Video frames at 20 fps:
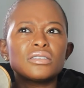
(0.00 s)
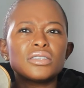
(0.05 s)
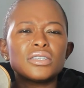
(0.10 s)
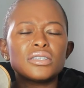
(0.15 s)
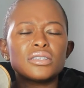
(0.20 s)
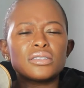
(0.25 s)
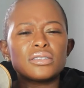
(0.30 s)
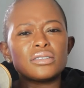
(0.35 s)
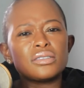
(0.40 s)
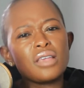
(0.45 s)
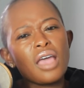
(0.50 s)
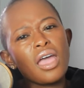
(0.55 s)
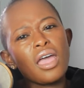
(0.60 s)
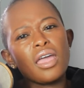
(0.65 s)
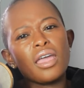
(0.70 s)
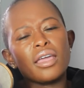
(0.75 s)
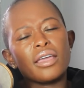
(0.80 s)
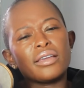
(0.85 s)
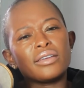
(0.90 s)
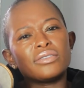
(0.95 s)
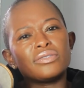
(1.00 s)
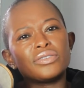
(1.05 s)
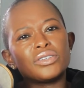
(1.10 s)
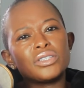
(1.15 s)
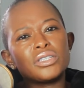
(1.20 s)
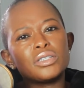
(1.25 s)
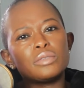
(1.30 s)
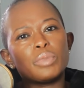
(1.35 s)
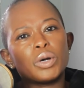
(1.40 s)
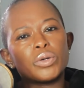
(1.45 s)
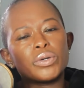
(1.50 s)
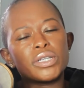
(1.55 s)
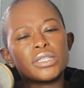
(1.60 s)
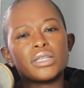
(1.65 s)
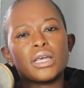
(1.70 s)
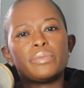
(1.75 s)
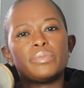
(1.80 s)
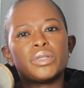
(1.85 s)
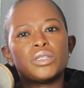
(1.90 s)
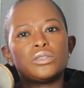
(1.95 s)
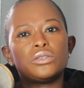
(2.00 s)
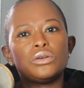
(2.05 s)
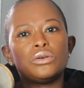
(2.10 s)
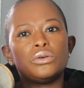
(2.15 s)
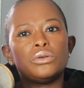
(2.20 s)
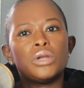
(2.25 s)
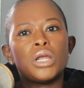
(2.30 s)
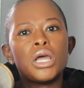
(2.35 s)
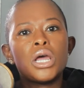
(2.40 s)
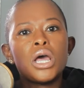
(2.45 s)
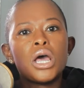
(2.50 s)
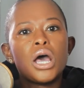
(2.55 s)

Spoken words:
to say for this bonus episode.